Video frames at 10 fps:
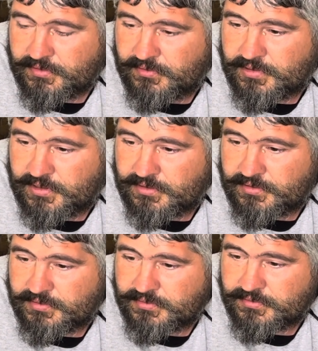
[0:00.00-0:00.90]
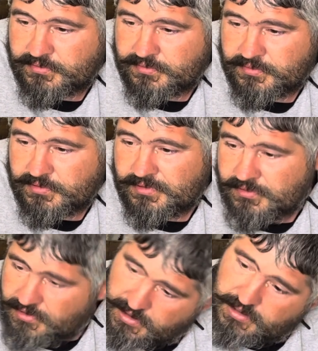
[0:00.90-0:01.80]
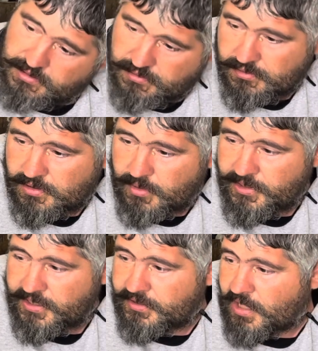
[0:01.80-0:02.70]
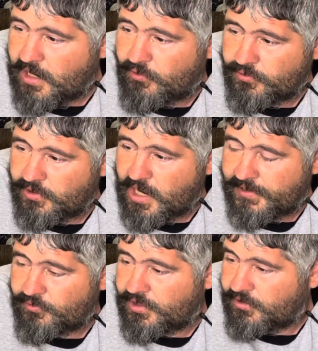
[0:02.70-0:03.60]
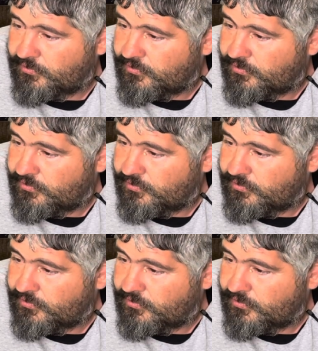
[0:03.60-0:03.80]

Okay. I mean, I don't know.